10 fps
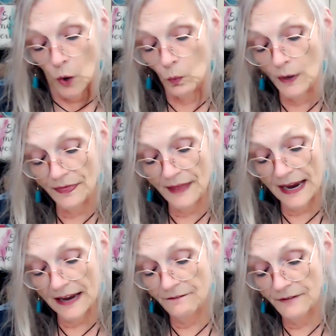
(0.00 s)
when they
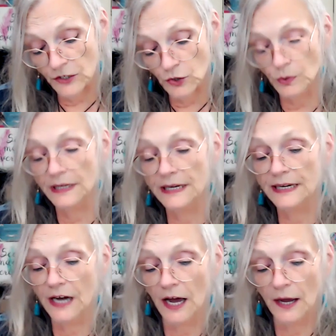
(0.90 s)
eventually
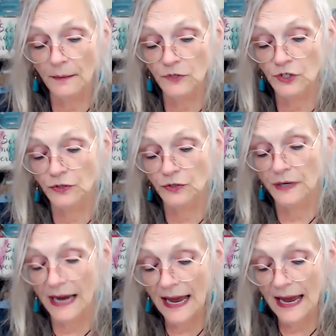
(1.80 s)
come to an
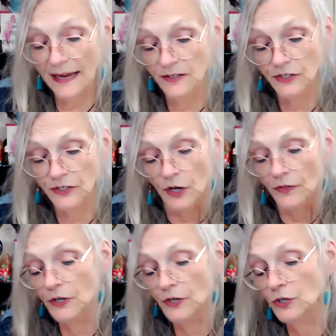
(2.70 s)
end, the
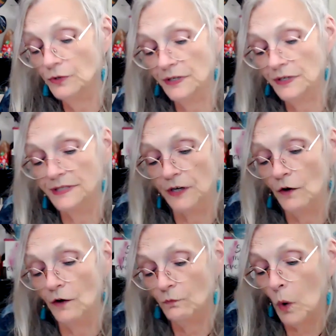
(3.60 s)
units
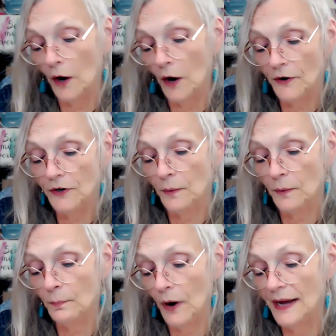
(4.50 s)
of water
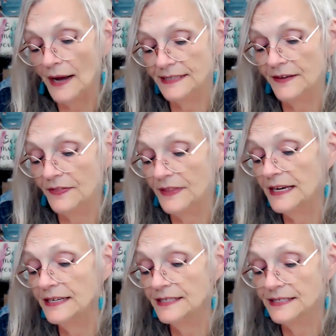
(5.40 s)
comprising
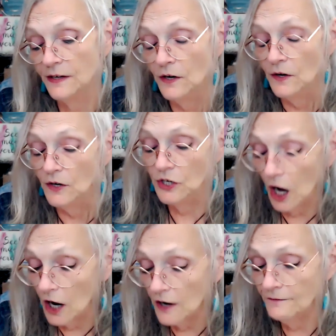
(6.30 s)
these
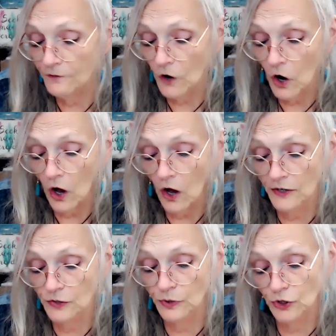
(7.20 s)
young
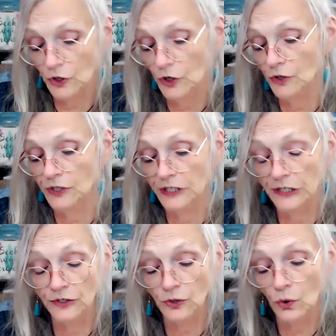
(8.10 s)
frogs return to their
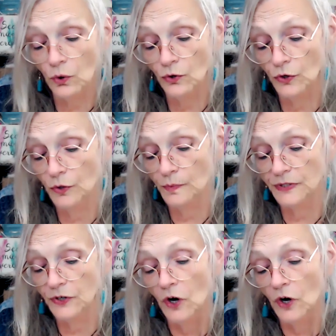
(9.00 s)
soul groups,
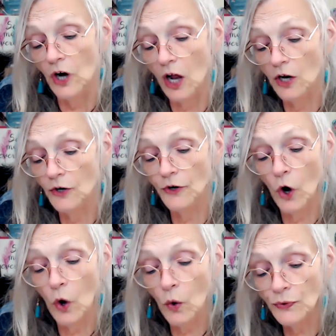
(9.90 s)
colored
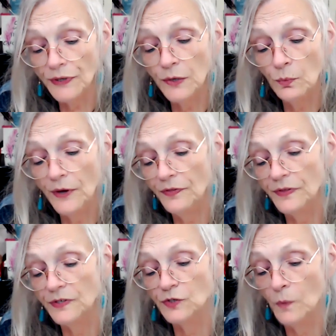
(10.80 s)
only with the
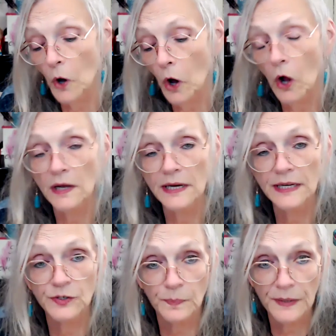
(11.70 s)
small
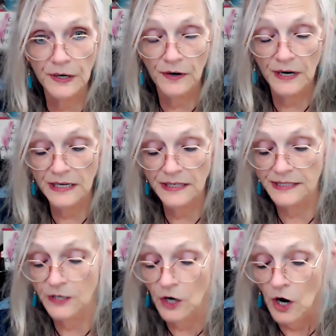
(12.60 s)
experience